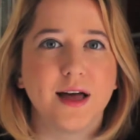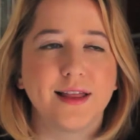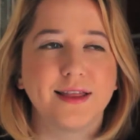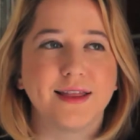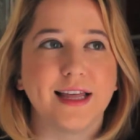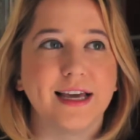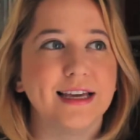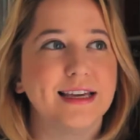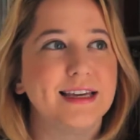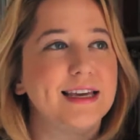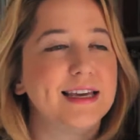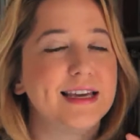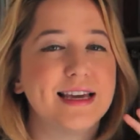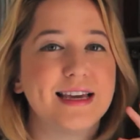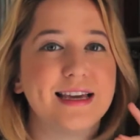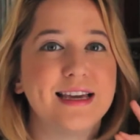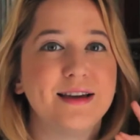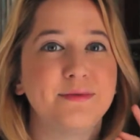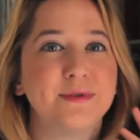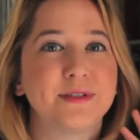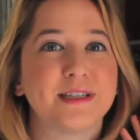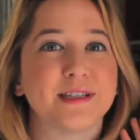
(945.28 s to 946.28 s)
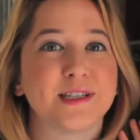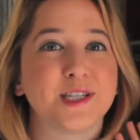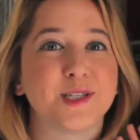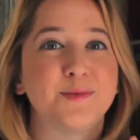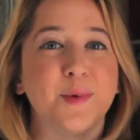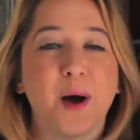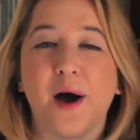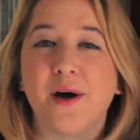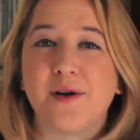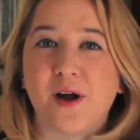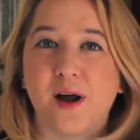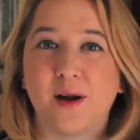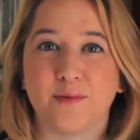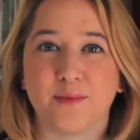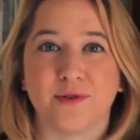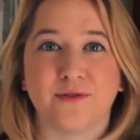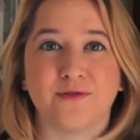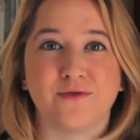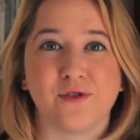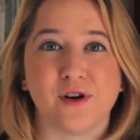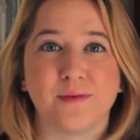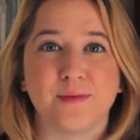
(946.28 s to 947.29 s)
Like, it was a spot-on
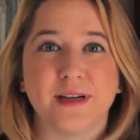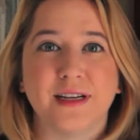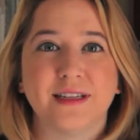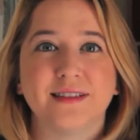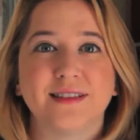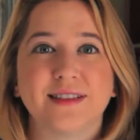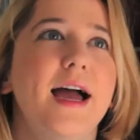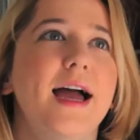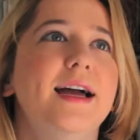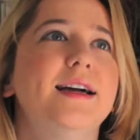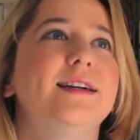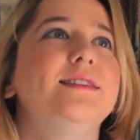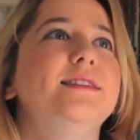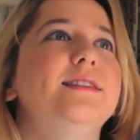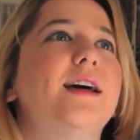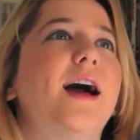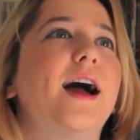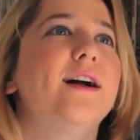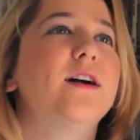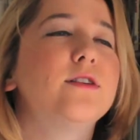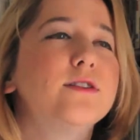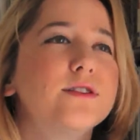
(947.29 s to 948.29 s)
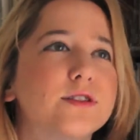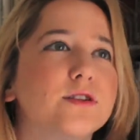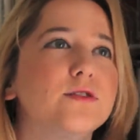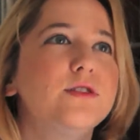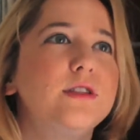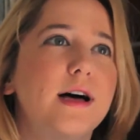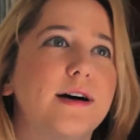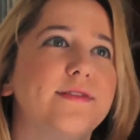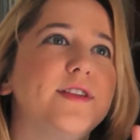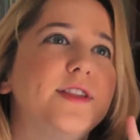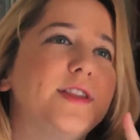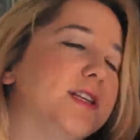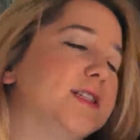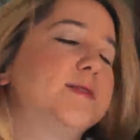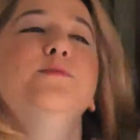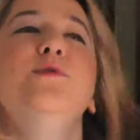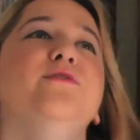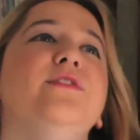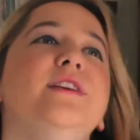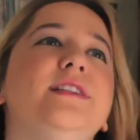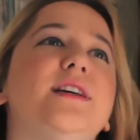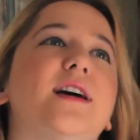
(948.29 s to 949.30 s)
performance. And I also love that this
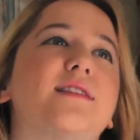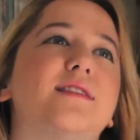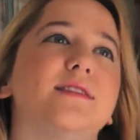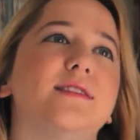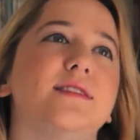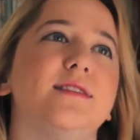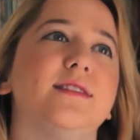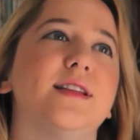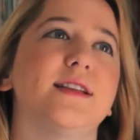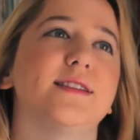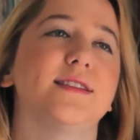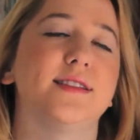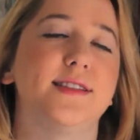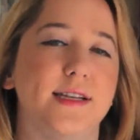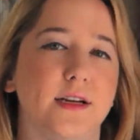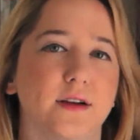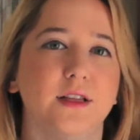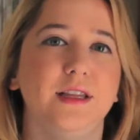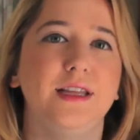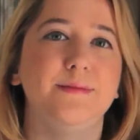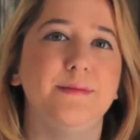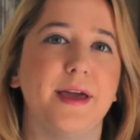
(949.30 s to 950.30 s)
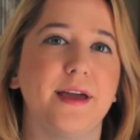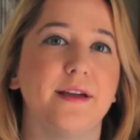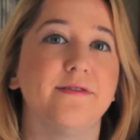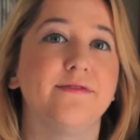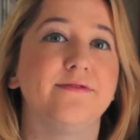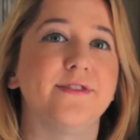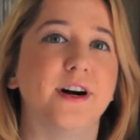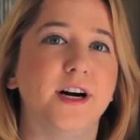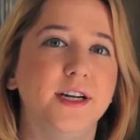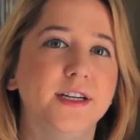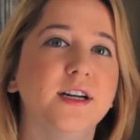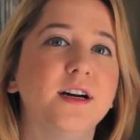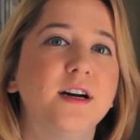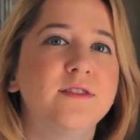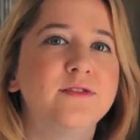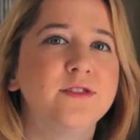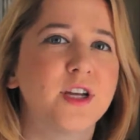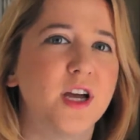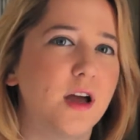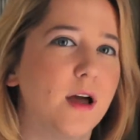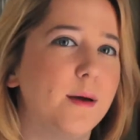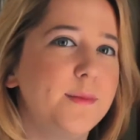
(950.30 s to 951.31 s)
movie doesn't necessarily make fun of
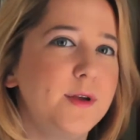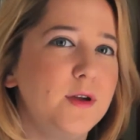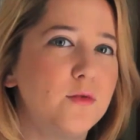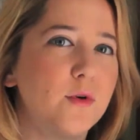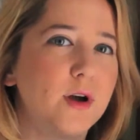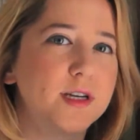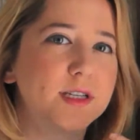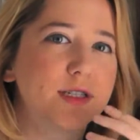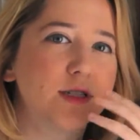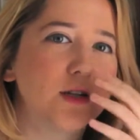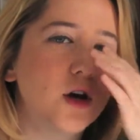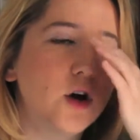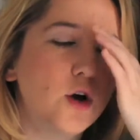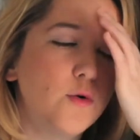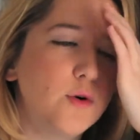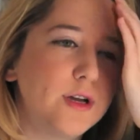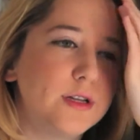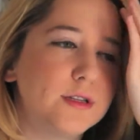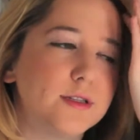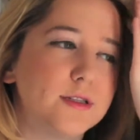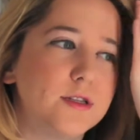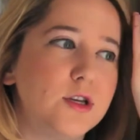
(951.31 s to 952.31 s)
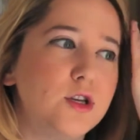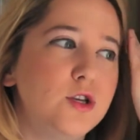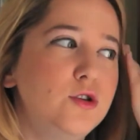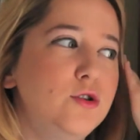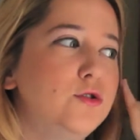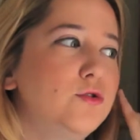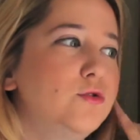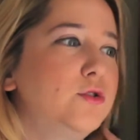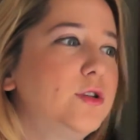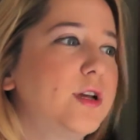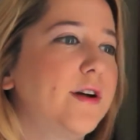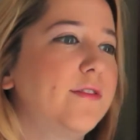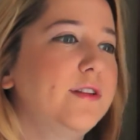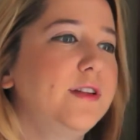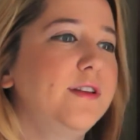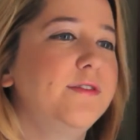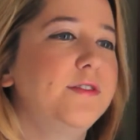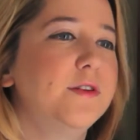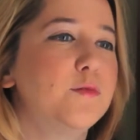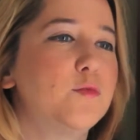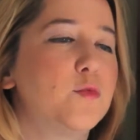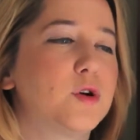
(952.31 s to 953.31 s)
Tommy Wiseau. You
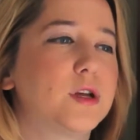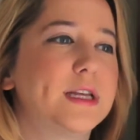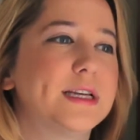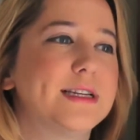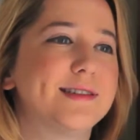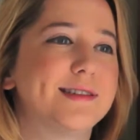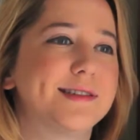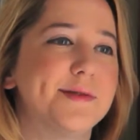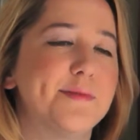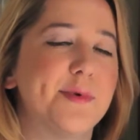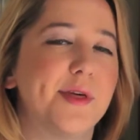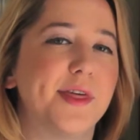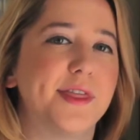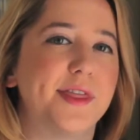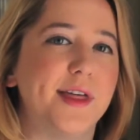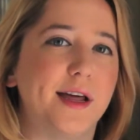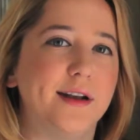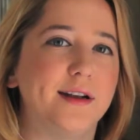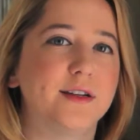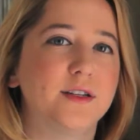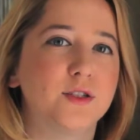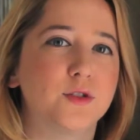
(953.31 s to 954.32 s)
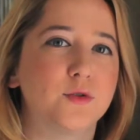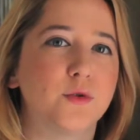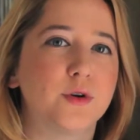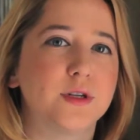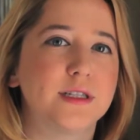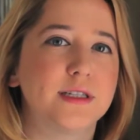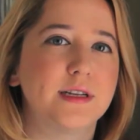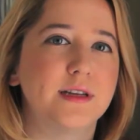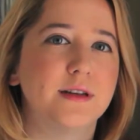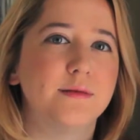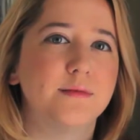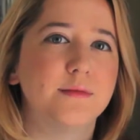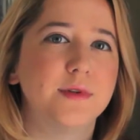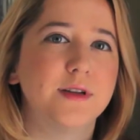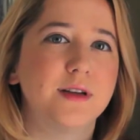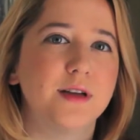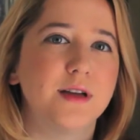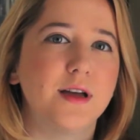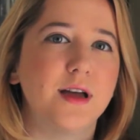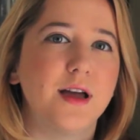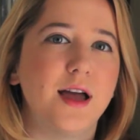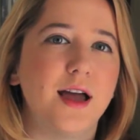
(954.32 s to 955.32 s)
definitely feel more like sympathetic towards him
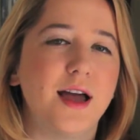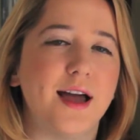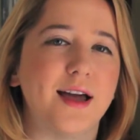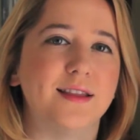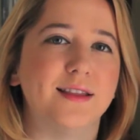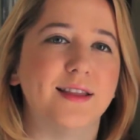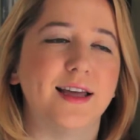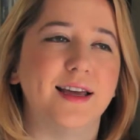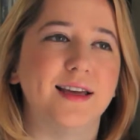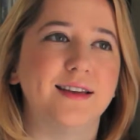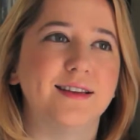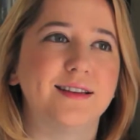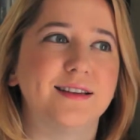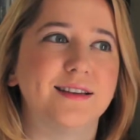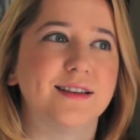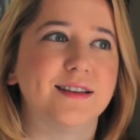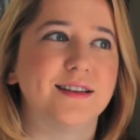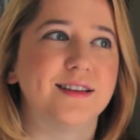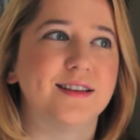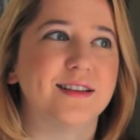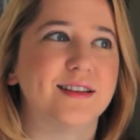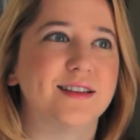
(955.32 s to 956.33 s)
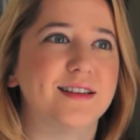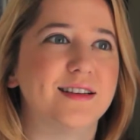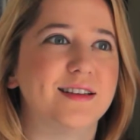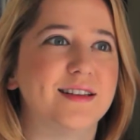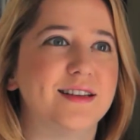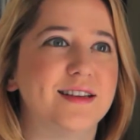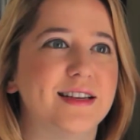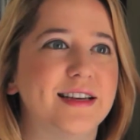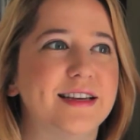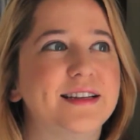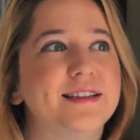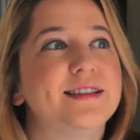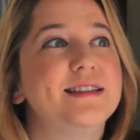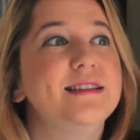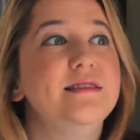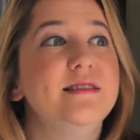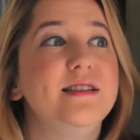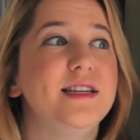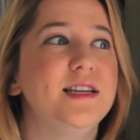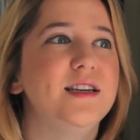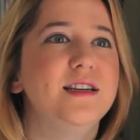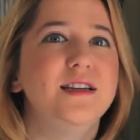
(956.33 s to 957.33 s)
and like his
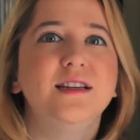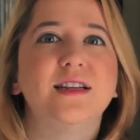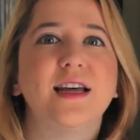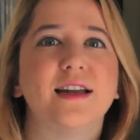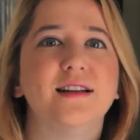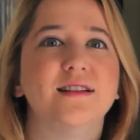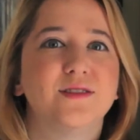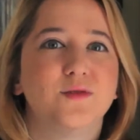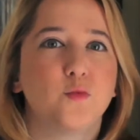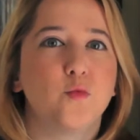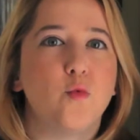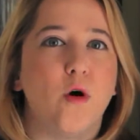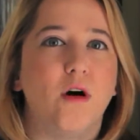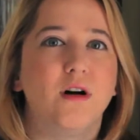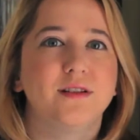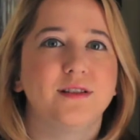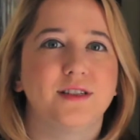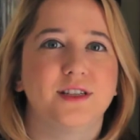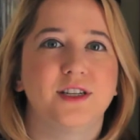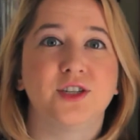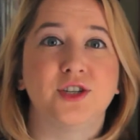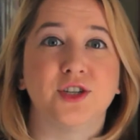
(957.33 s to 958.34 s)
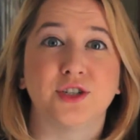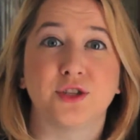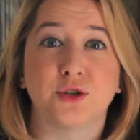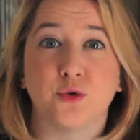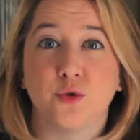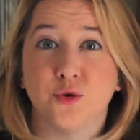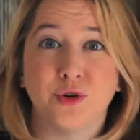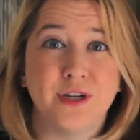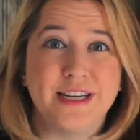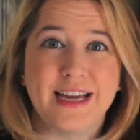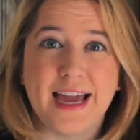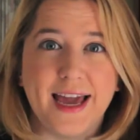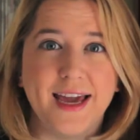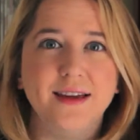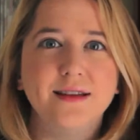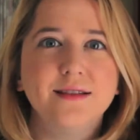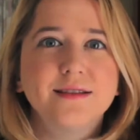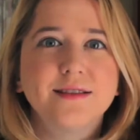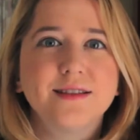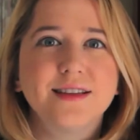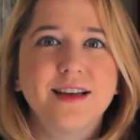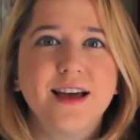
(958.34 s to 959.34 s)
need and his want to just
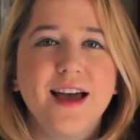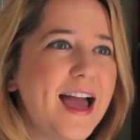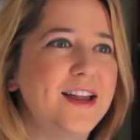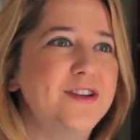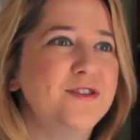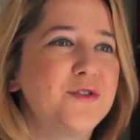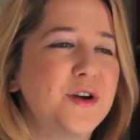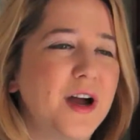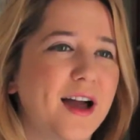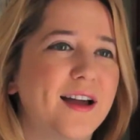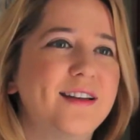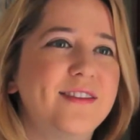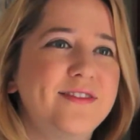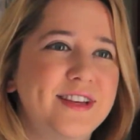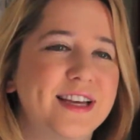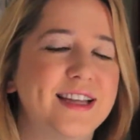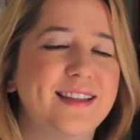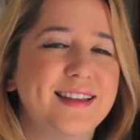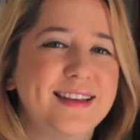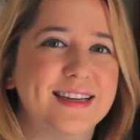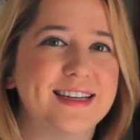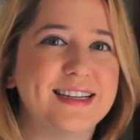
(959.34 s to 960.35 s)
create, and you kind of get like